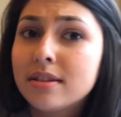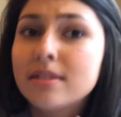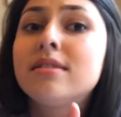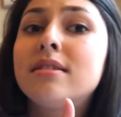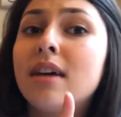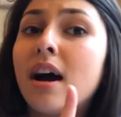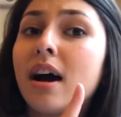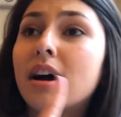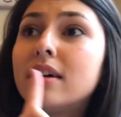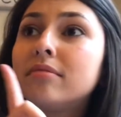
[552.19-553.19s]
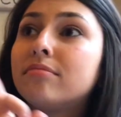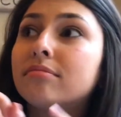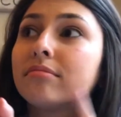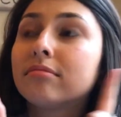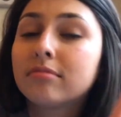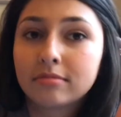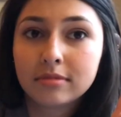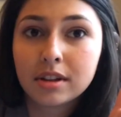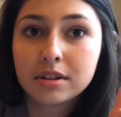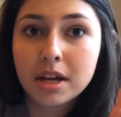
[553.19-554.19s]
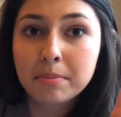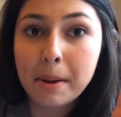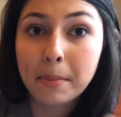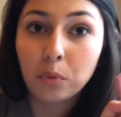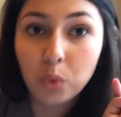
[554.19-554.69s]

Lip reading: this tip number